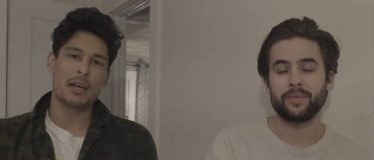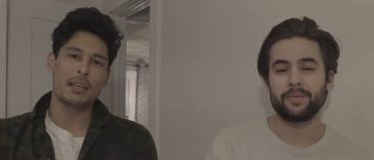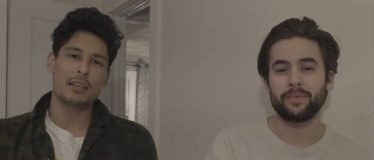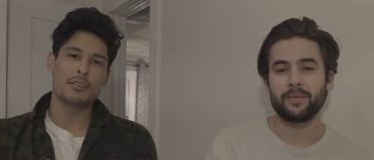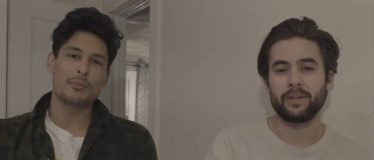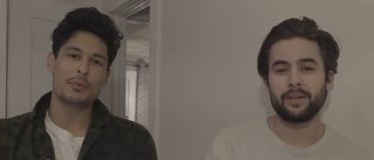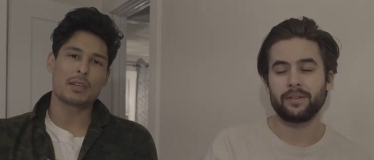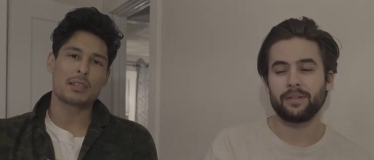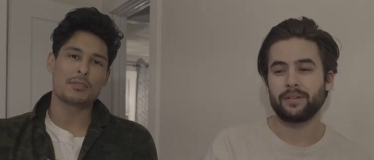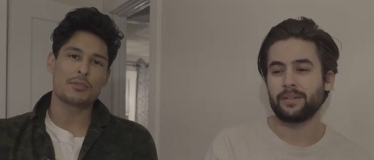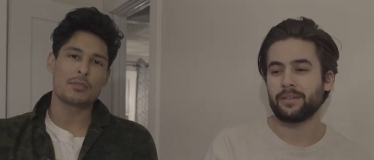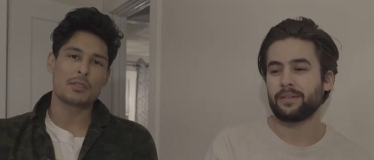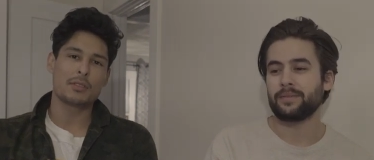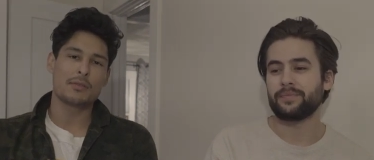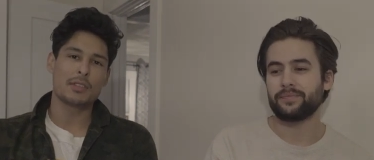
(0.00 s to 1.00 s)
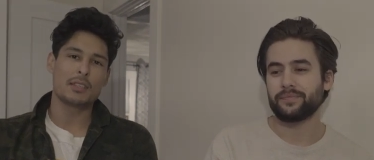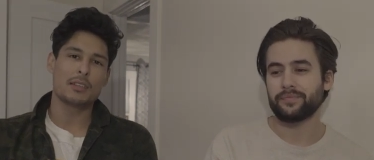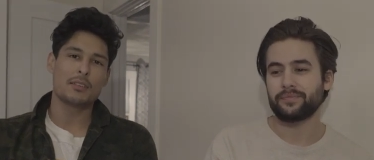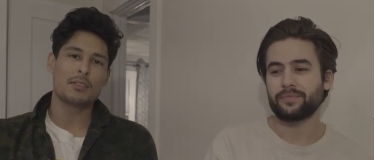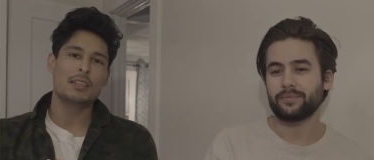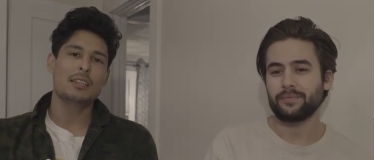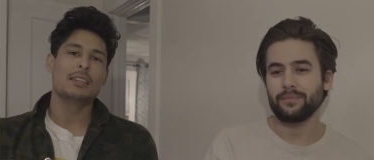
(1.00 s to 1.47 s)
Speaker 1: by. I hope you guys enjoyed this
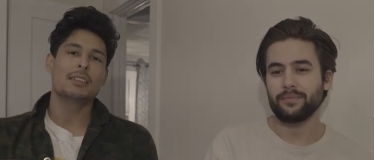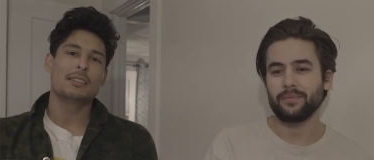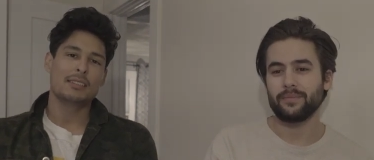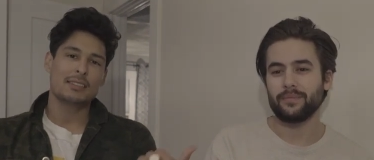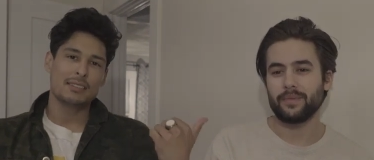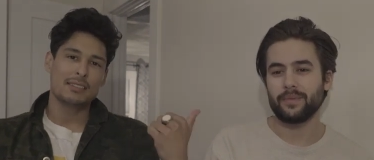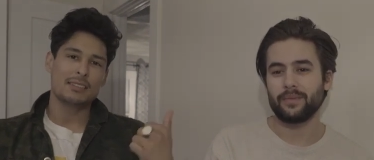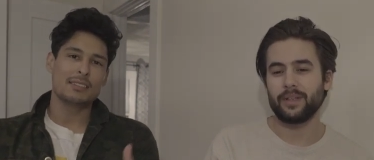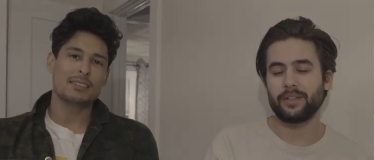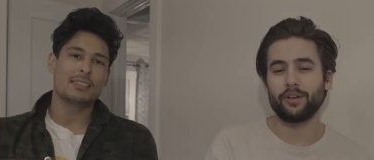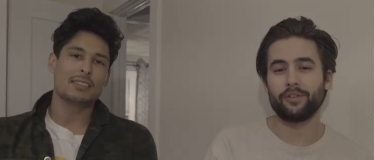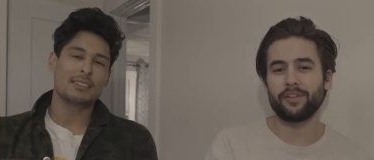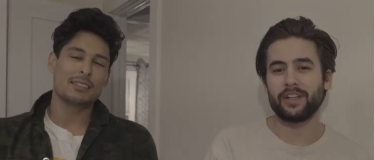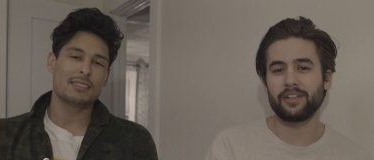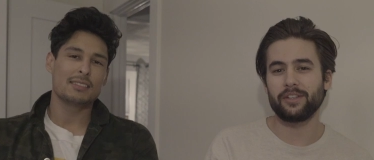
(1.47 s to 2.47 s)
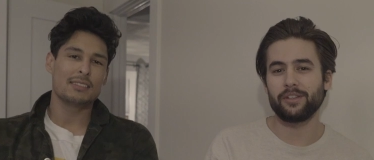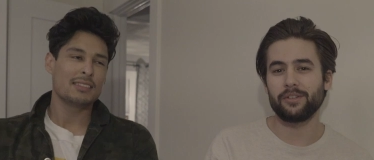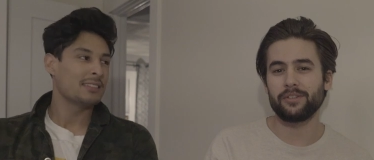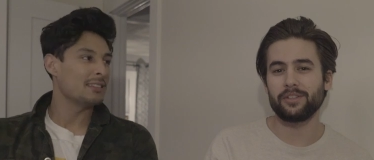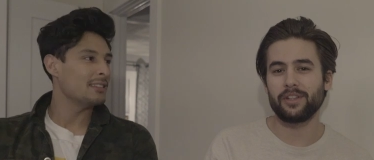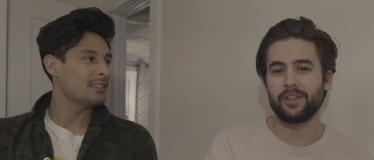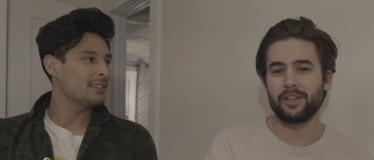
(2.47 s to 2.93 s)
video. And don't forget to
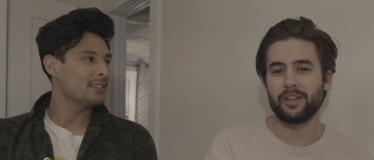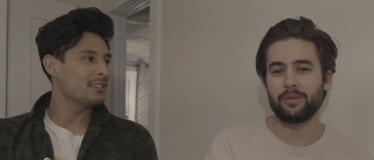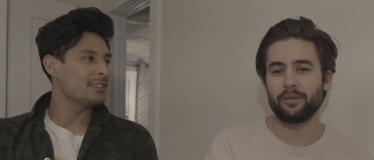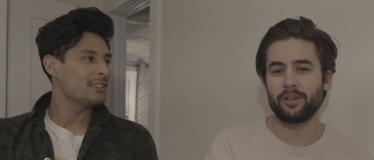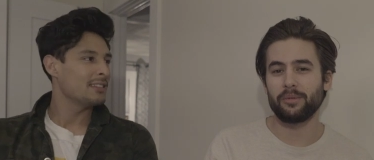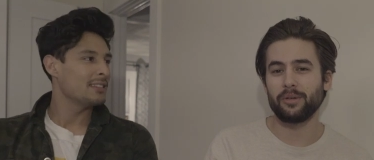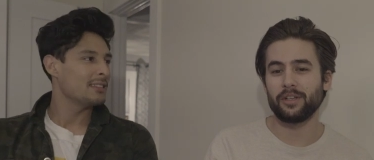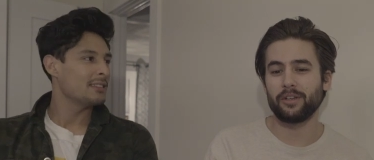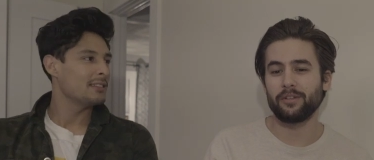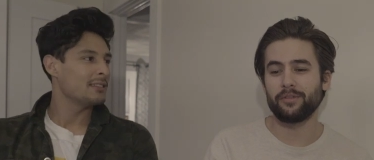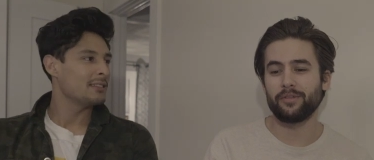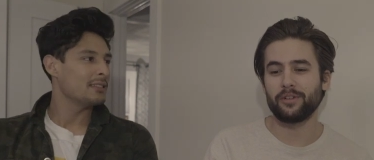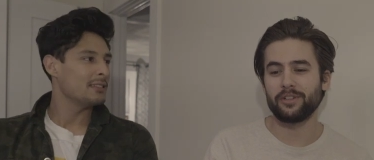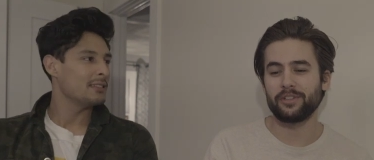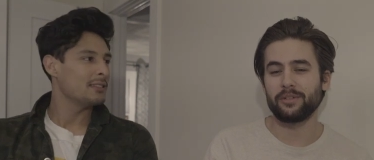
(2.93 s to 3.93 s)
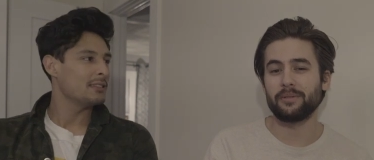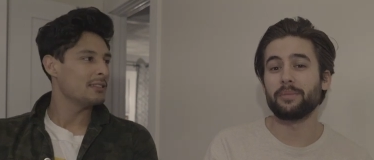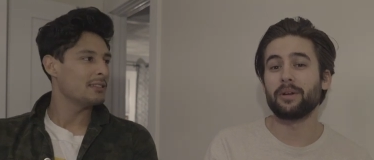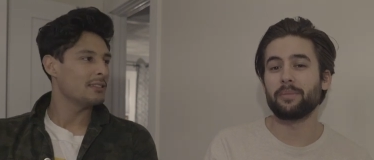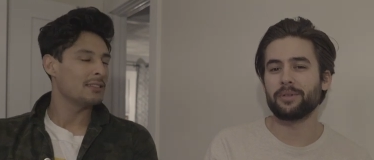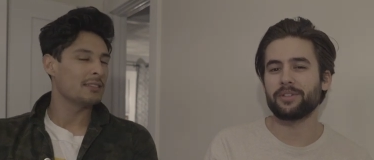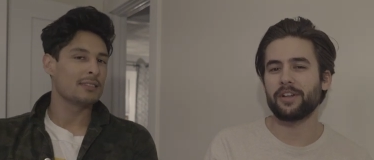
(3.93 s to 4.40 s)
use the uh, promo code for some
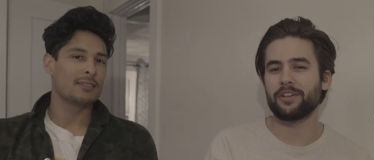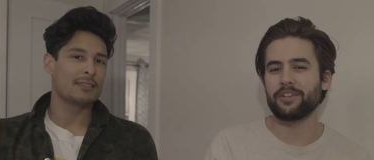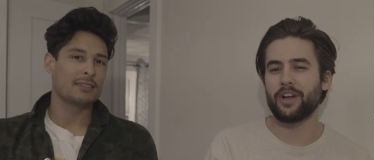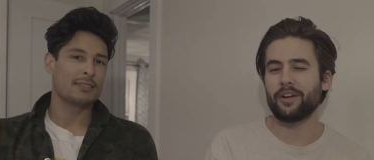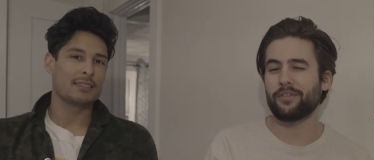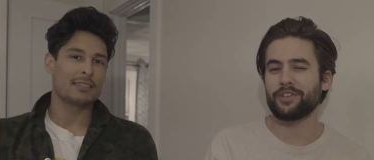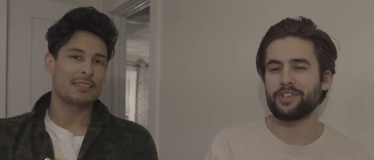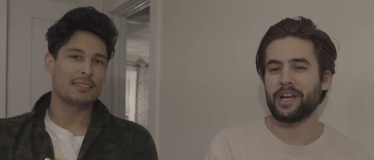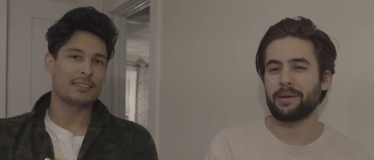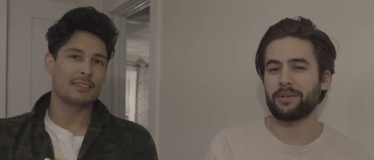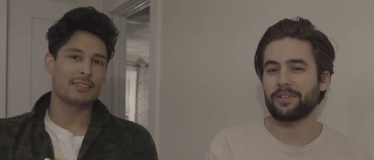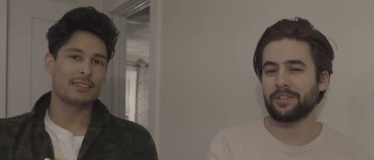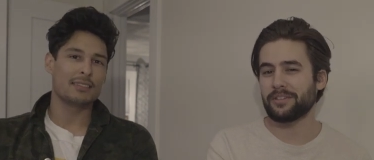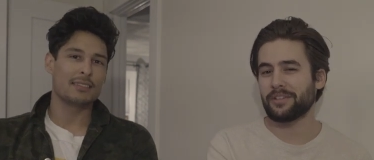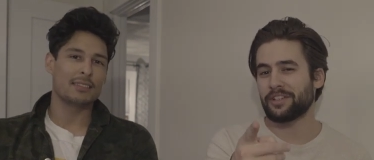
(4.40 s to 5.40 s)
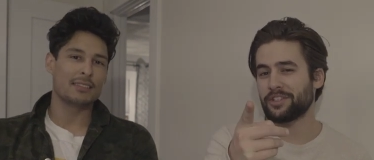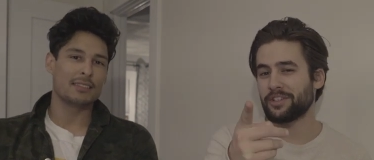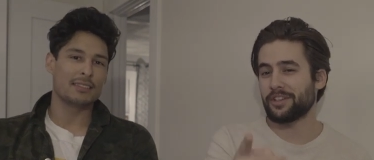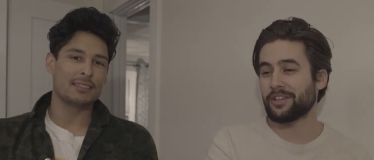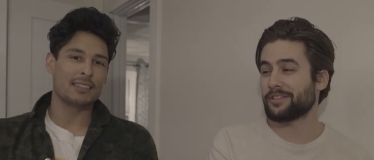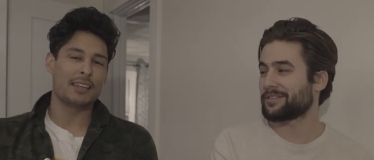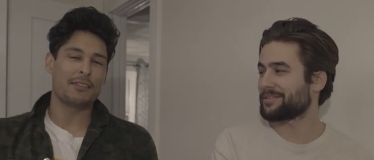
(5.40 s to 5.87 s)
uh, percentage off for chapters. Let you
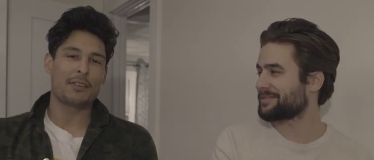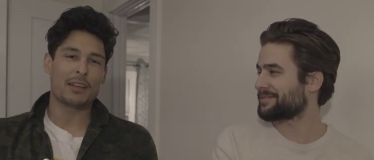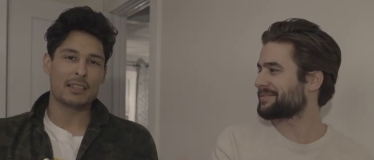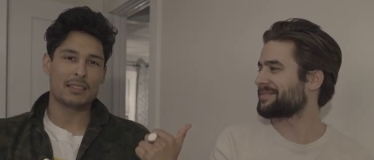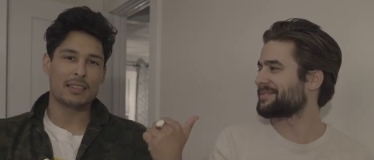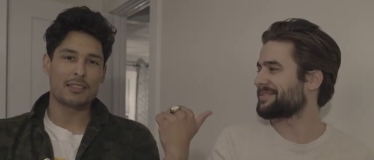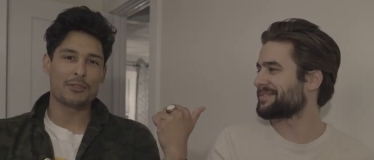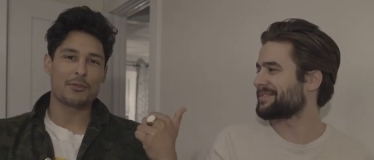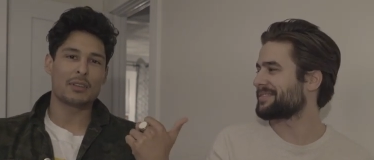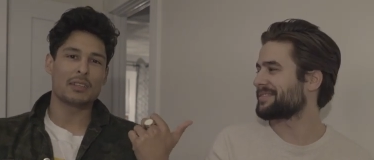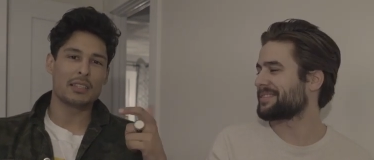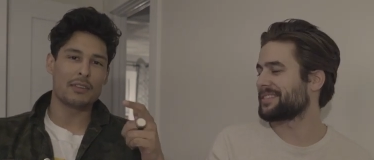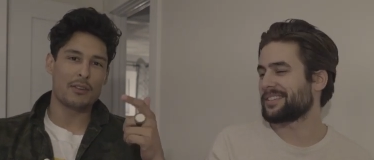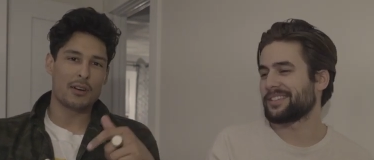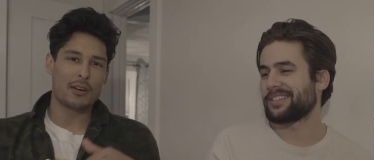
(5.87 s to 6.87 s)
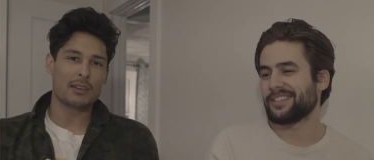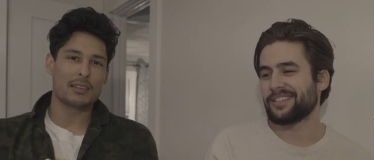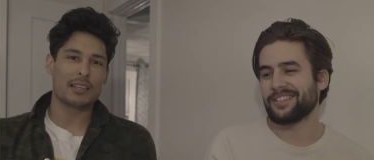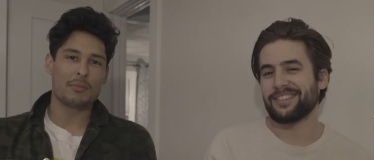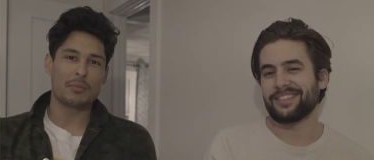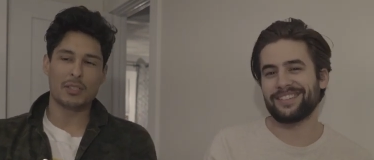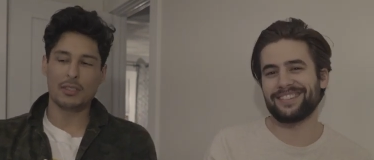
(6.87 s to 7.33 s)
know.
Speaker 2: Yeah, if you guys like Jordan, leave a heart
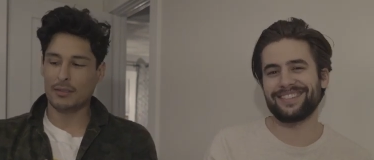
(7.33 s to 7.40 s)
down below.